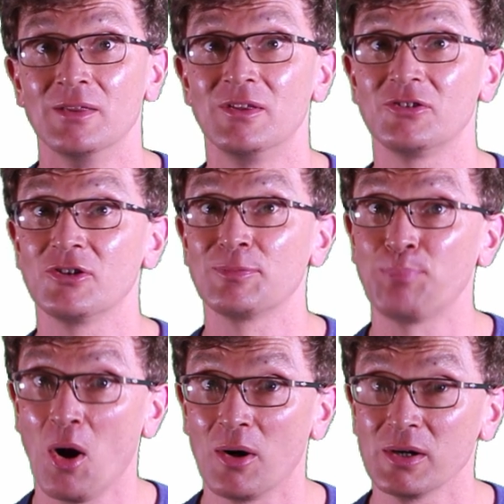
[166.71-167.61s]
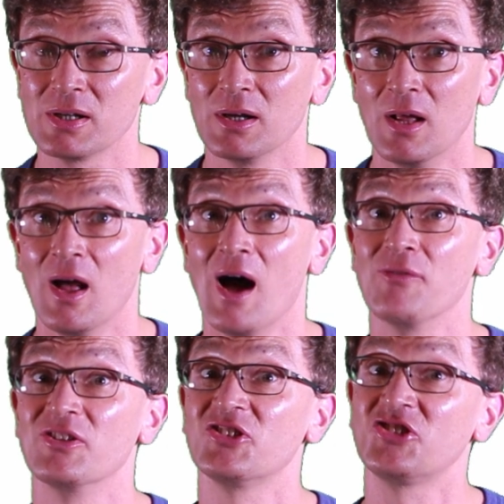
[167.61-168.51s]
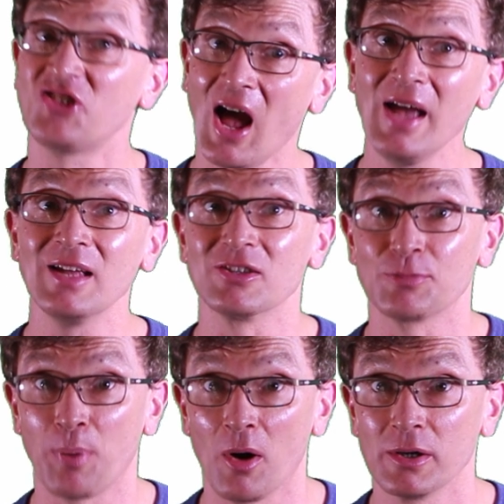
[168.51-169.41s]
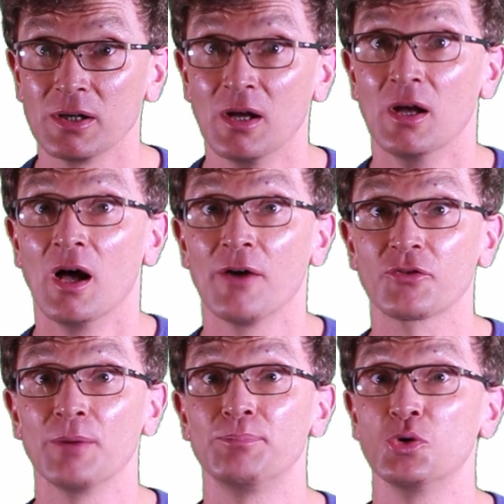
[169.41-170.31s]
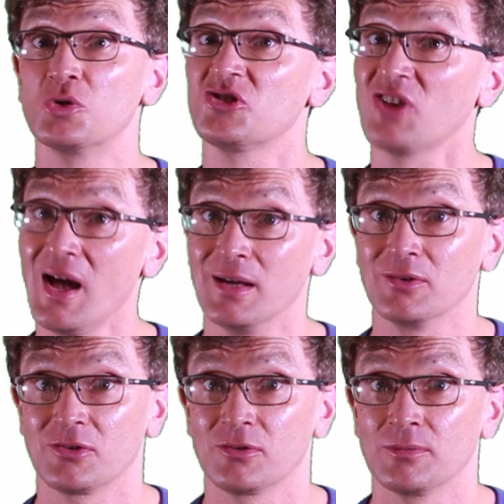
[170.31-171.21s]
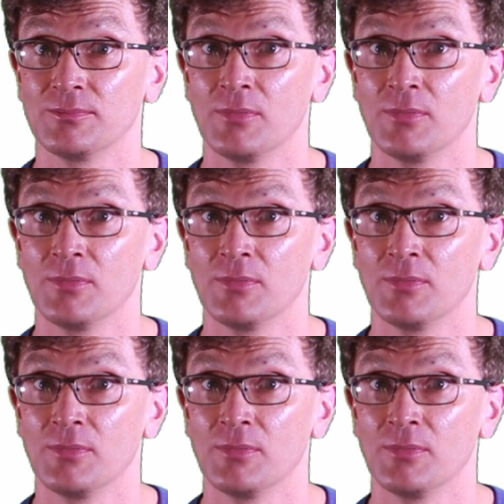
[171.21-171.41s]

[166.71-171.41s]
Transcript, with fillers: this is part of the science part of computer science.